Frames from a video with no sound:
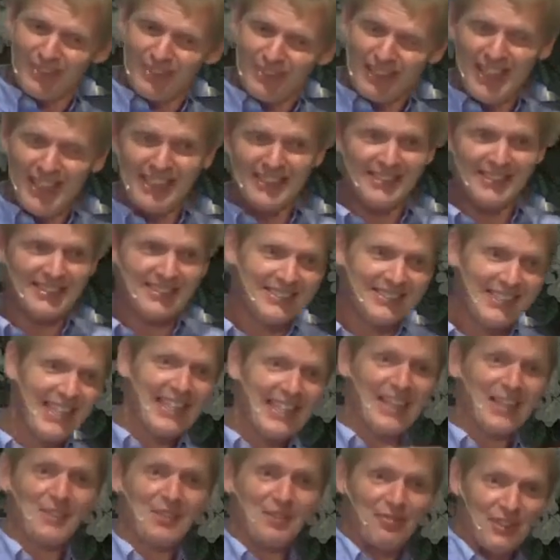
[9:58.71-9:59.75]
and take
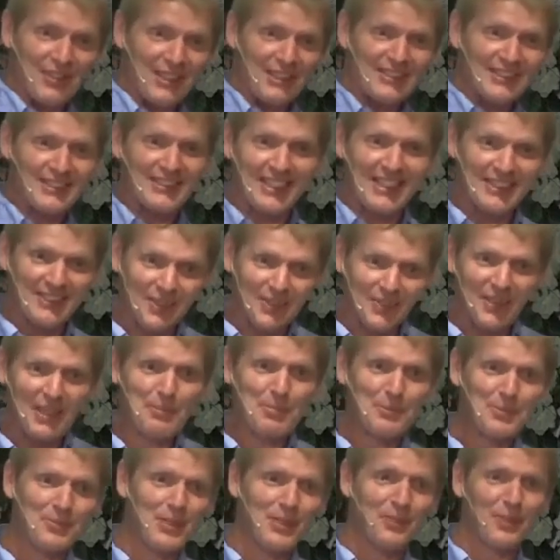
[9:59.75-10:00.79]
out the fence, and the grapes
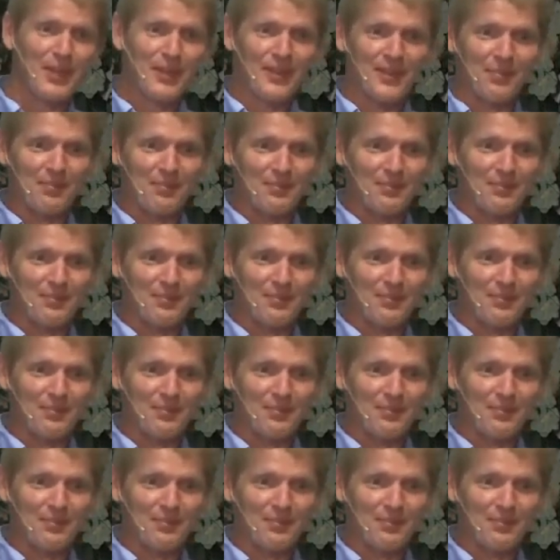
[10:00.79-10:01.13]
went with them.